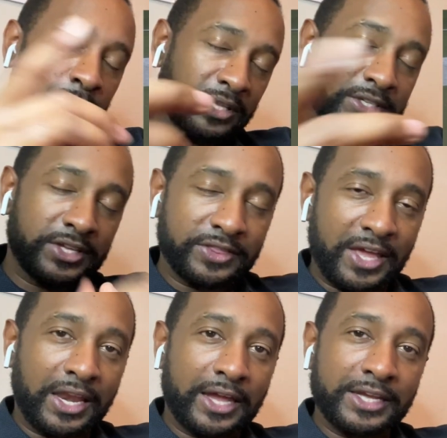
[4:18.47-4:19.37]
Please hit
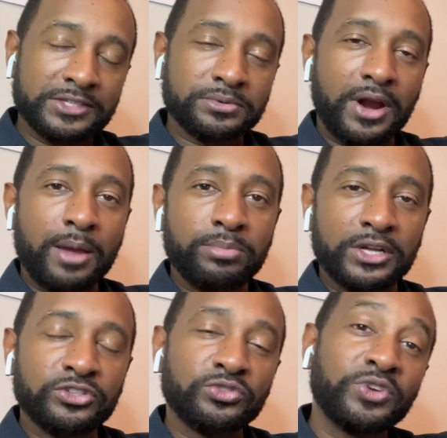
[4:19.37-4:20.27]
that like and subscribe
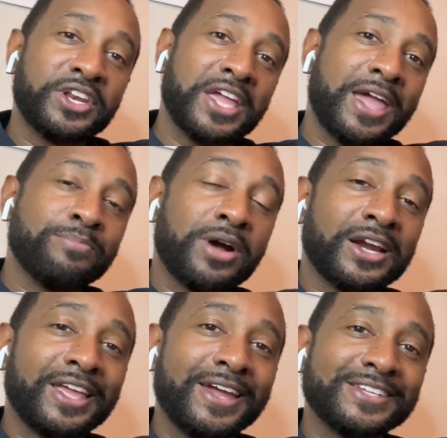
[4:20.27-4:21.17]
button. Student of the Game
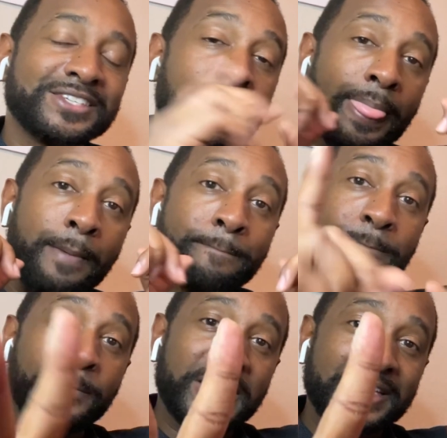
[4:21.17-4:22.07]
podcast.
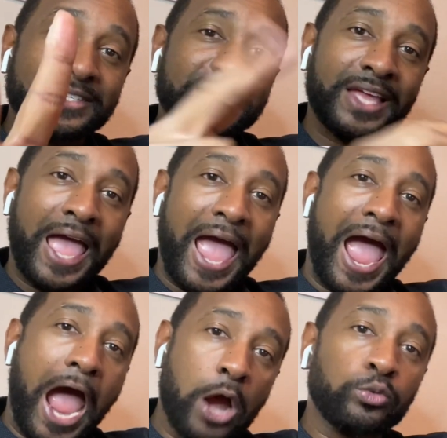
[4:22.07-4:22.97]
Peace
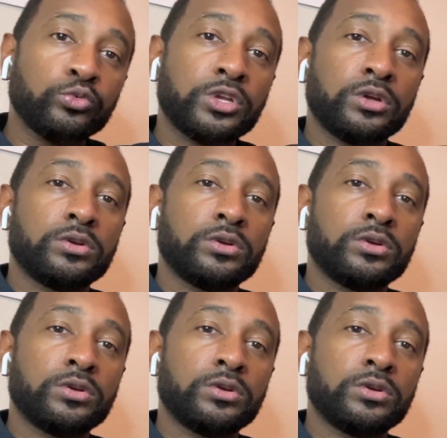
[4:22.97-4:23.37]
out.